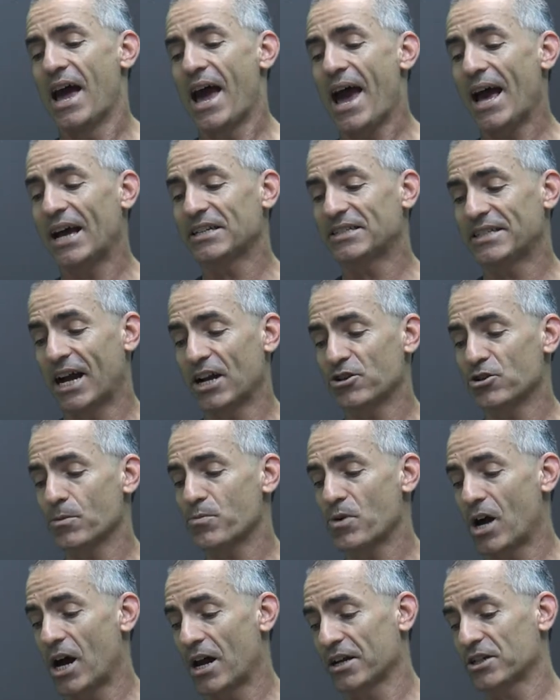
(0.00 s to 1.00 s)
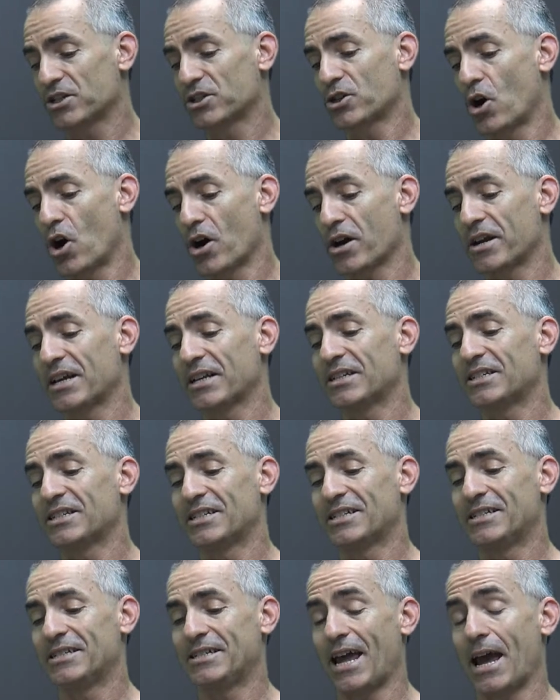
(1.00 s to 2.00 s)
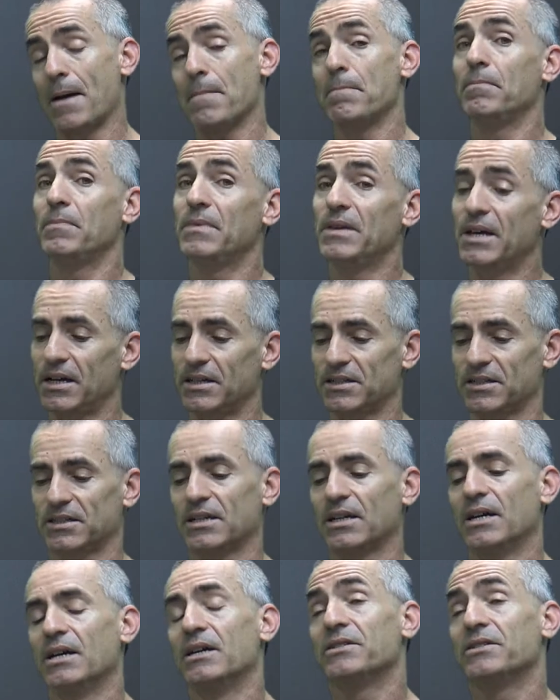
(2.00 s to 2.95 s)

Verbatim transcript: as natural products targeting stemness.